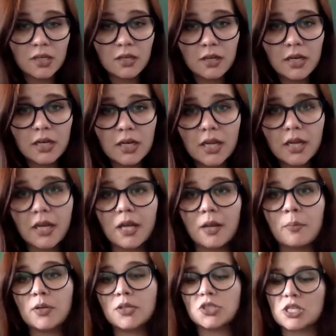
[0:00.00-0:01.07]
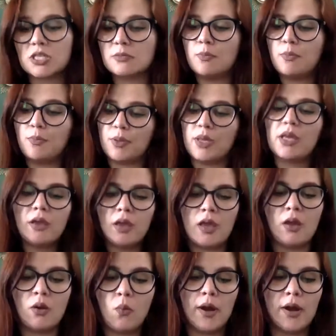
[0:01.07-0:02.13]
needy. But just
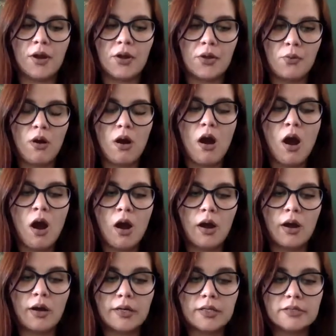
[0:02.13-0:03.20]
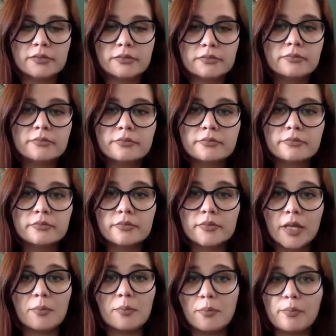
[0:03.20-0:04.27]
being where you are
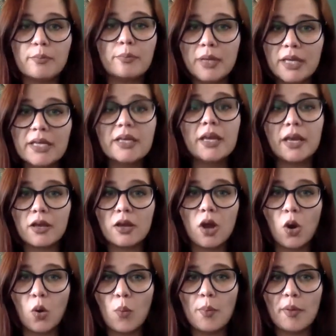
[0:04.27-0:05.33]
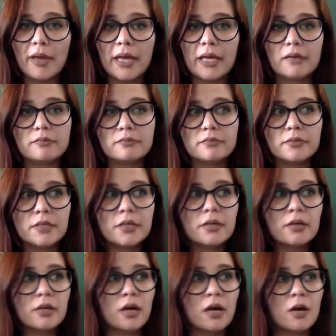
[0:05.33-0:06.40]
and being open
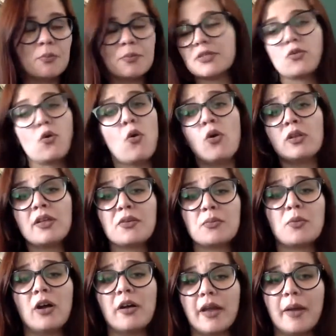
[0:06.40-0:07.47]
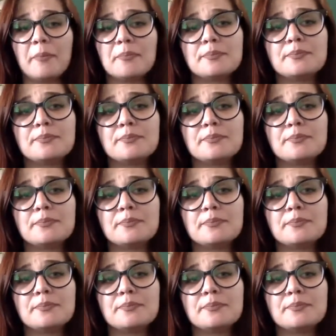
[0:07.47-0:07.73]
is a whole other ballgame.